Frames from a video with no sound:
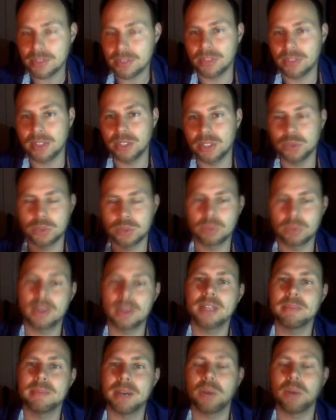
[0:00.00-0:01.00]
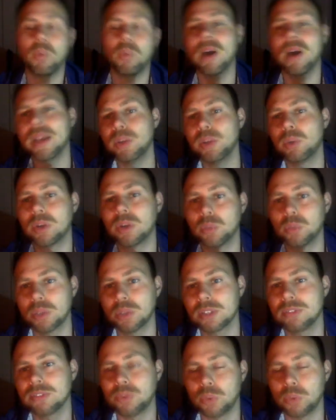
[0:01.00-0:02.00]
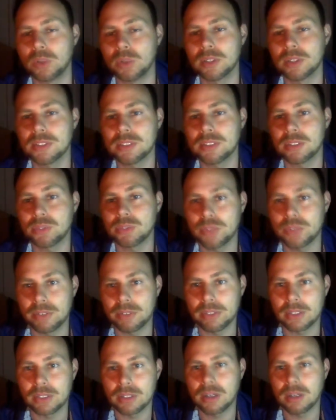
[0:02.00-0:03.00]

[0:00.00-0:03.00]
Then you would write about why you want to work for self-driving